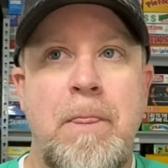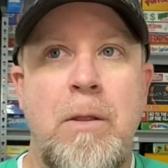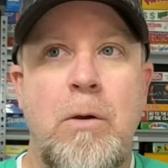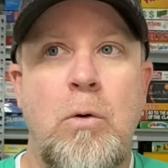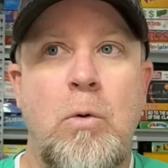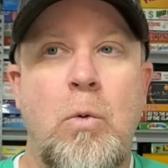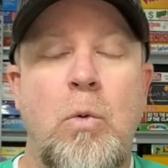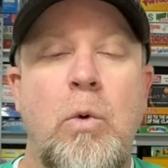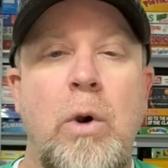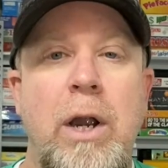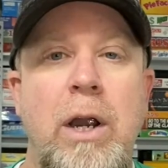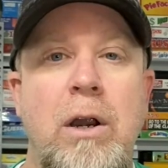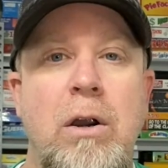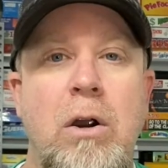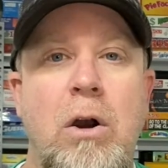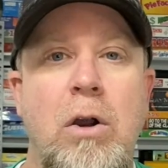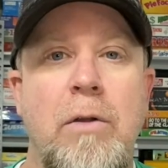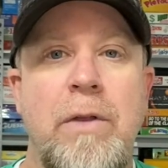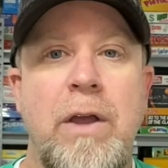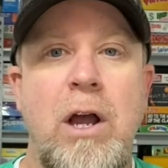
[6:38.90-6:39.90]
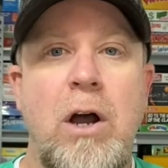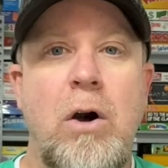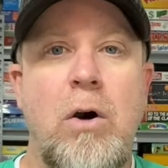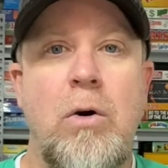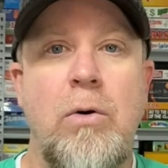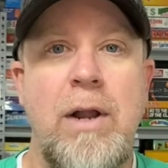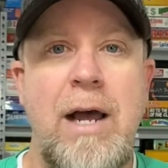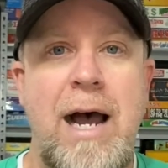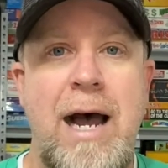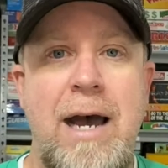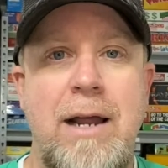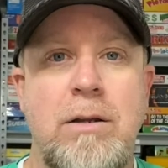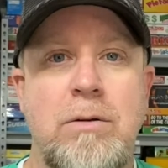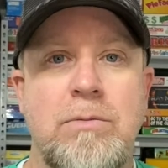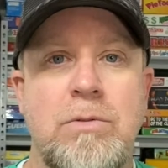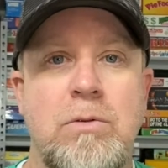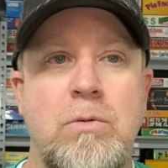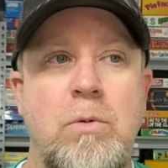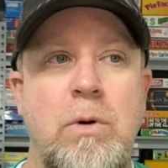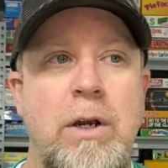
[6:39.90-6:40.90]
where are the old
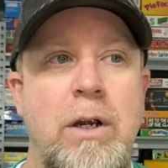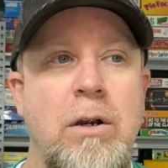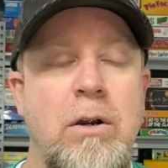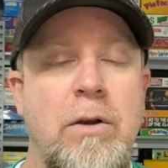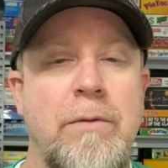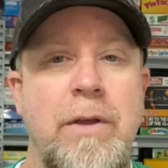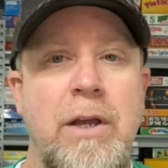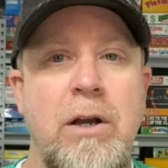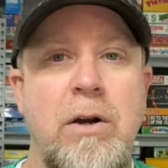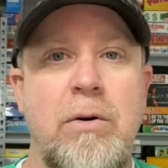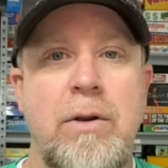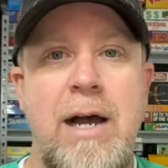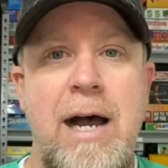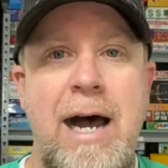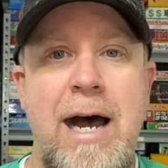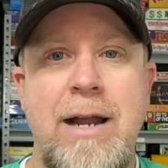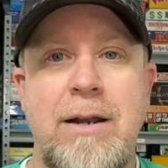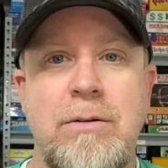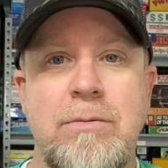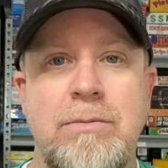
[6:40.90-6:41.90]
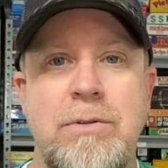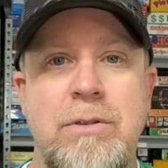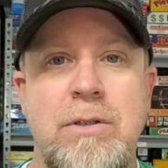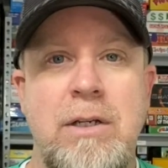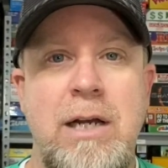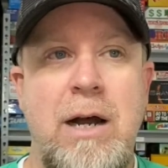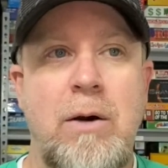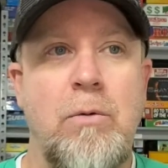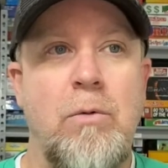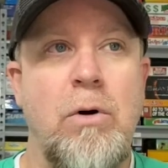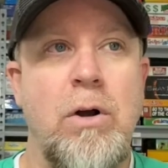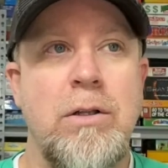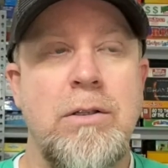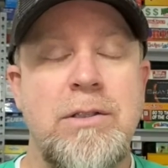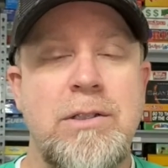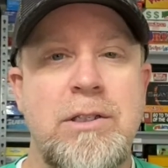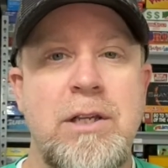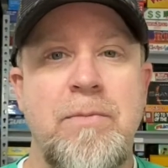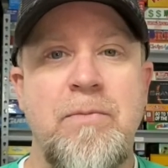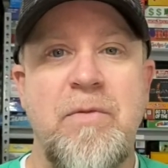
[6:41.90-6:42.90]
items? Where are the old items? I want
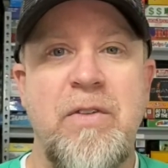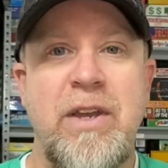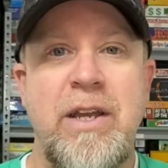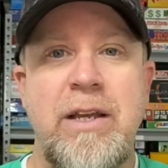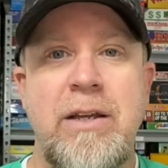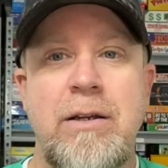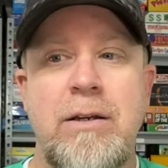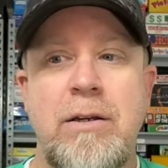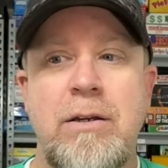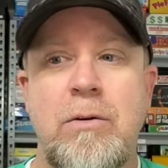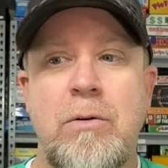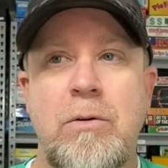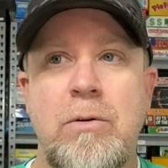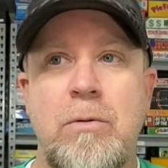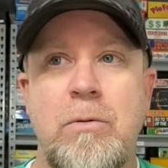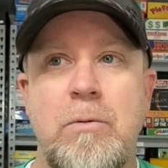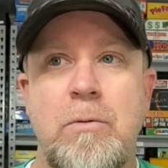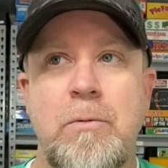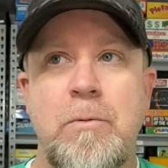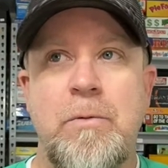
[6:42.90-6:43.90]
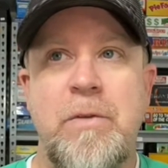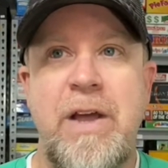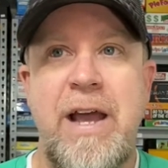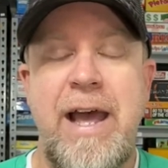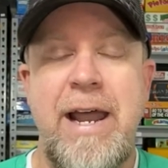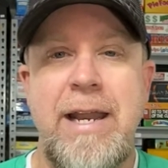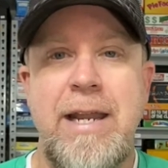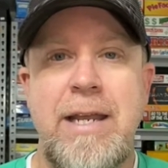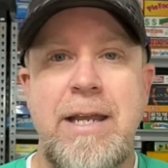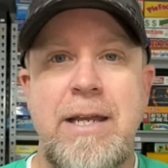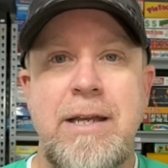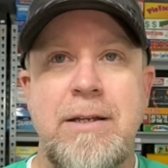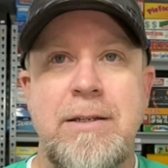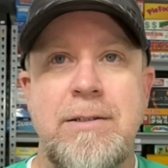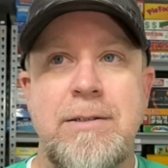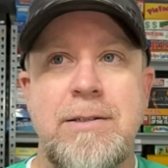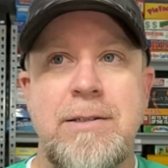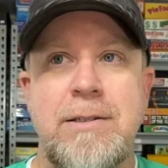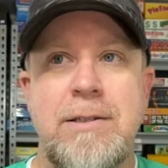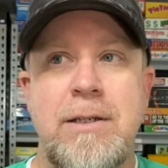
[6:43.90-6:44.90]
something that
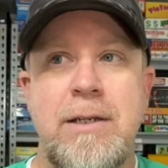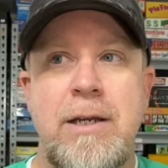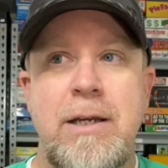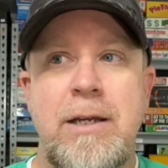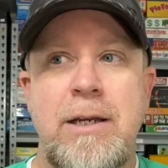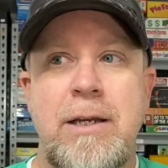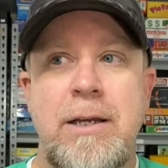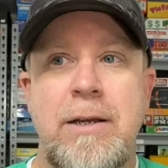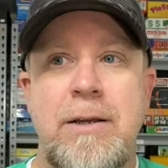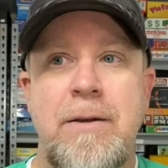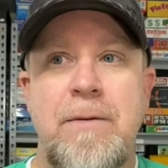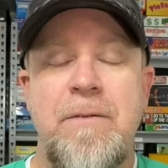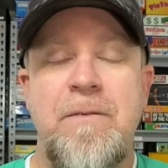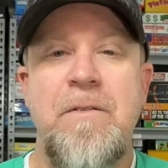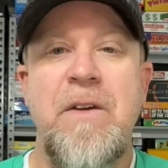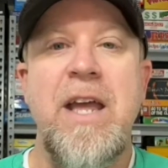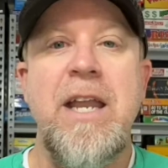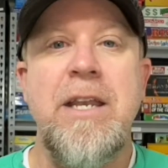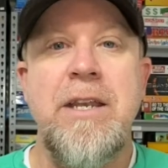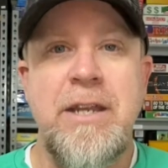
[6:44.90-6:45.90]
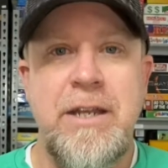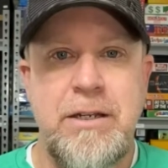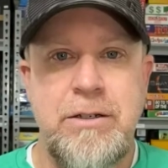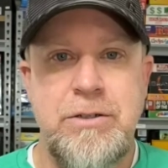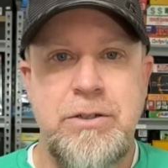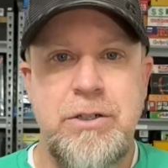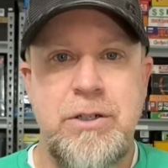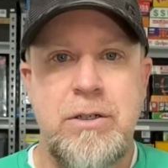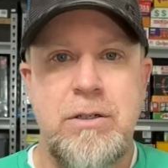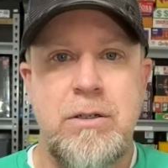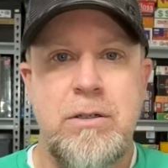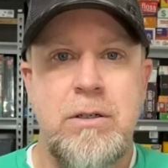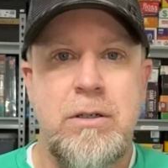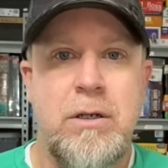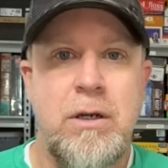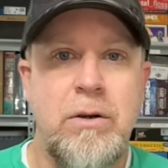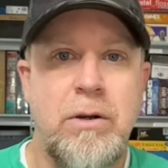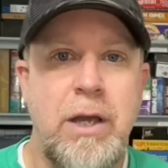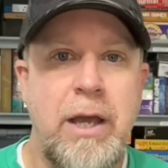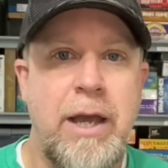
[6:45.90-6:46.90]
is vintage,
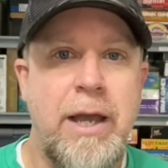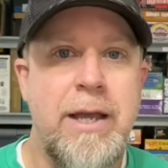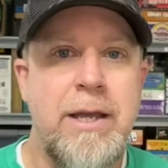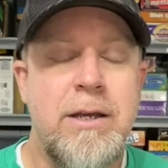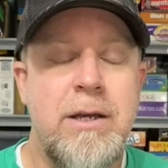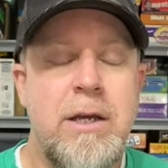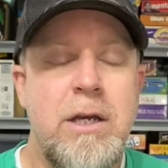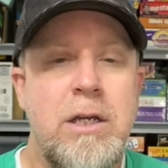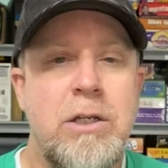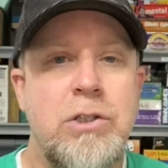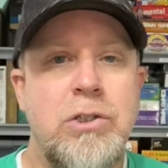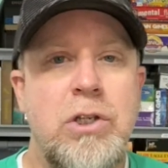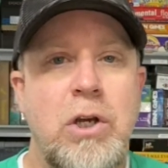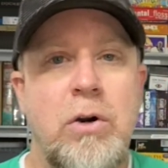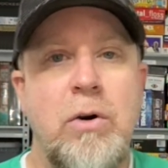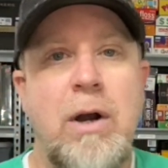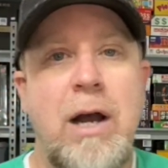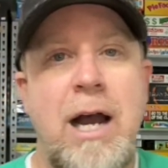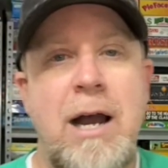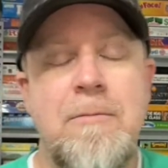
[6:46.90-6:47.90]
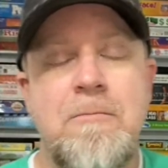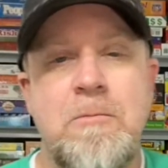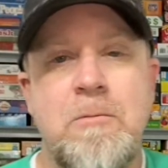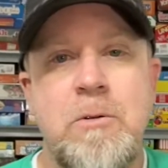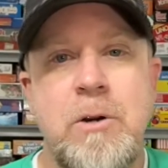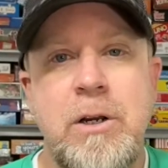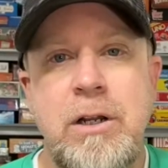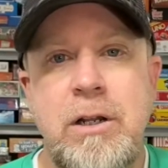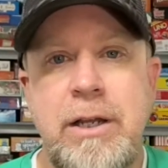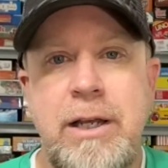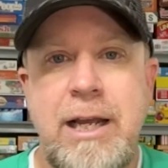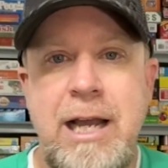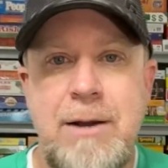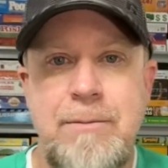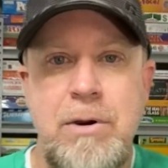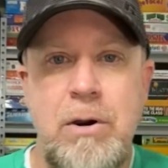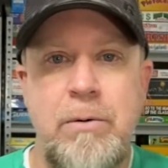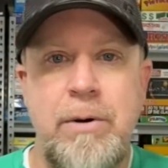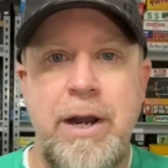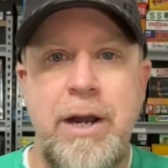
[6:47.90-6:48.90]
okay? So I'm really got
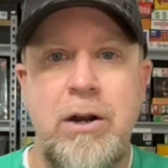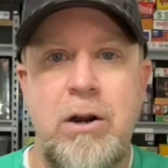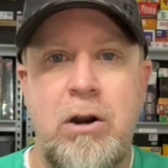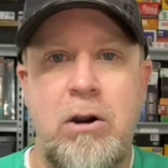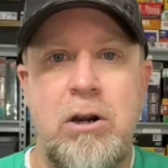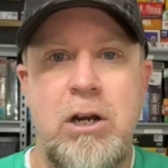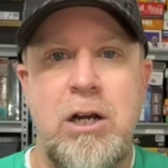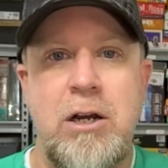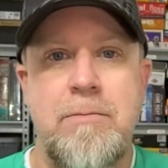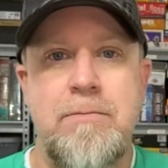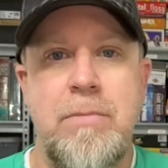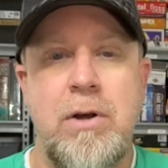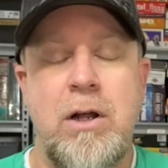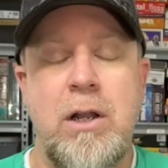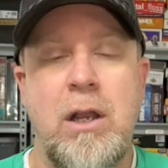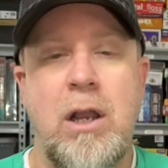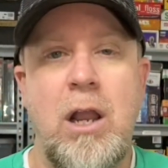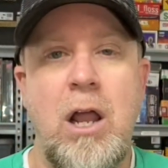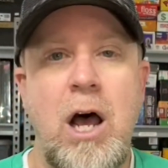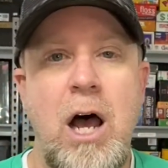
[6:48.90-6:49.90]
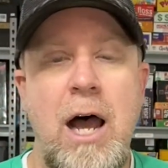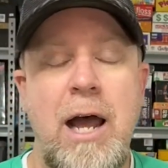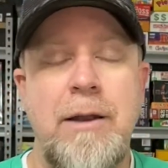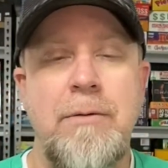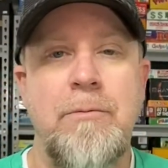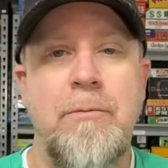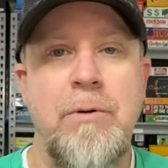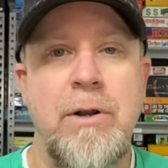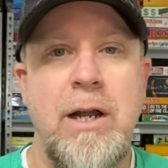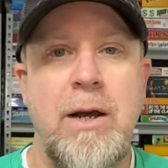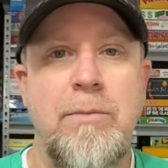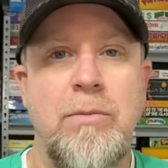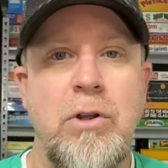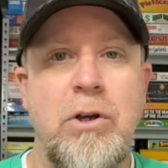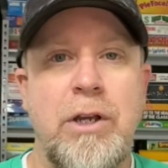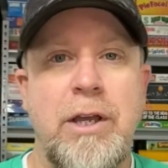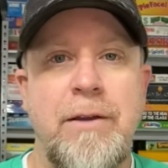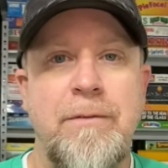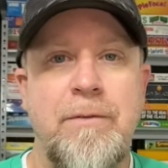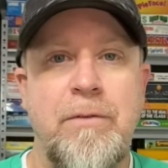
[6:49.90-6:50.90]
my radar up a lot when I'm
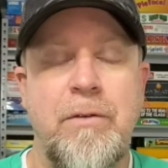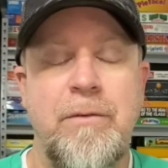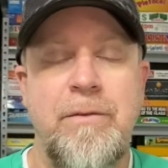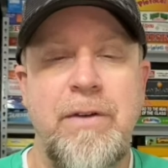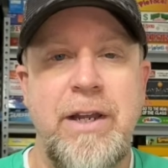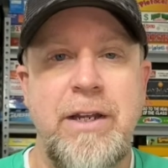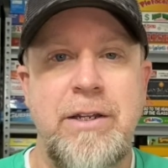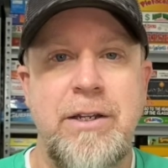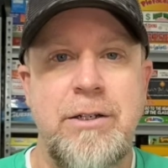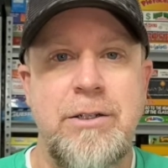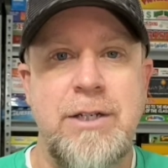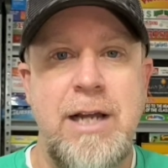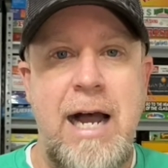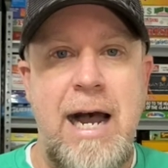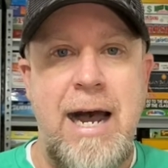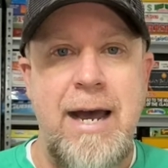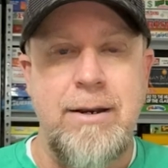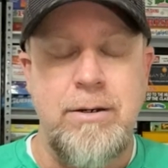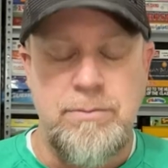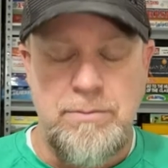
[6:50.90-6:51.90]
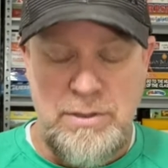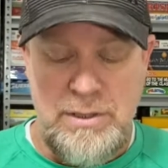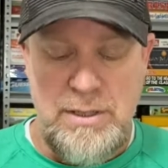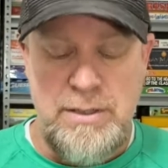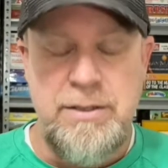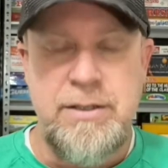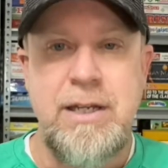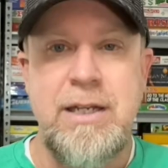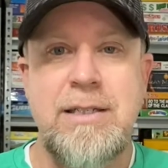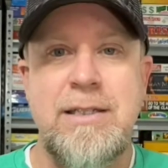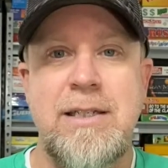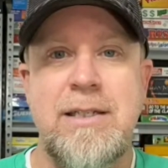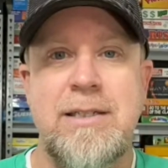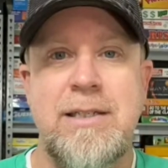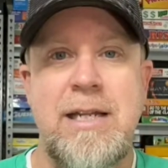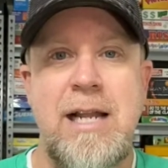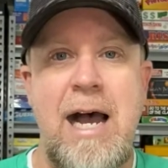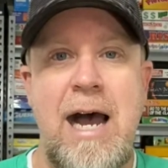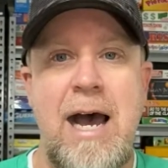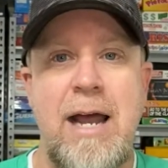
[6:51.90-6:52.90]
looking for vintage items. And this is
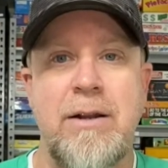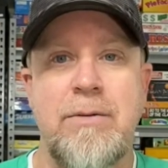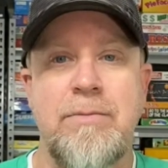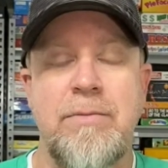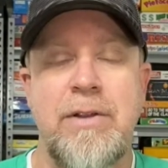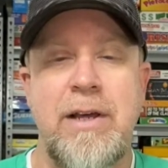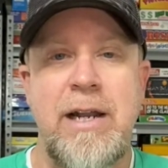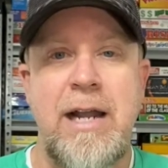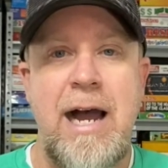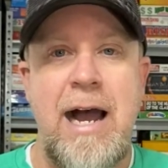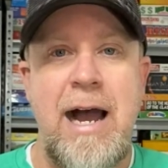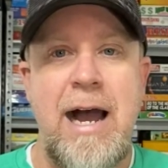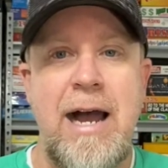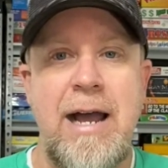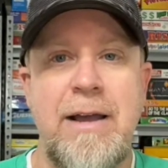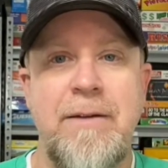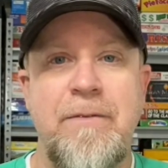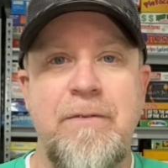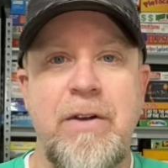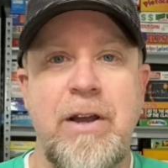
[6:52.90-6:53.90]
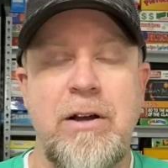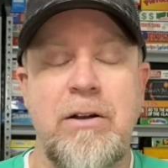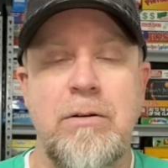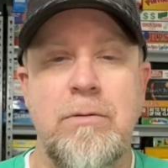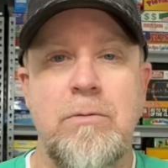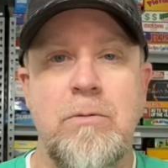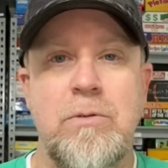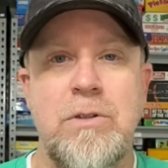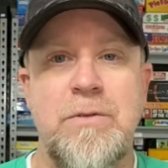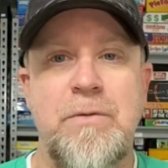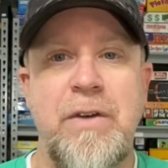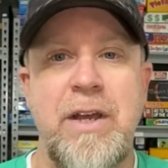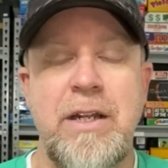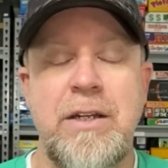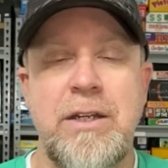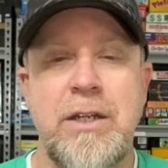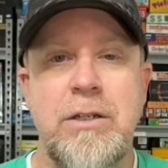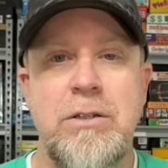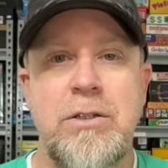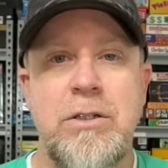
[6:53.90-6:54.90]
an item that I felt was
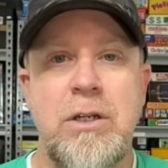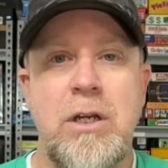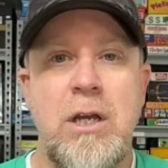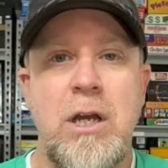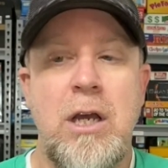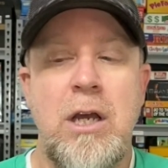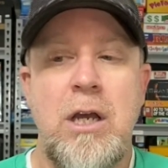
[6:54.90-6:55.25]
vintage,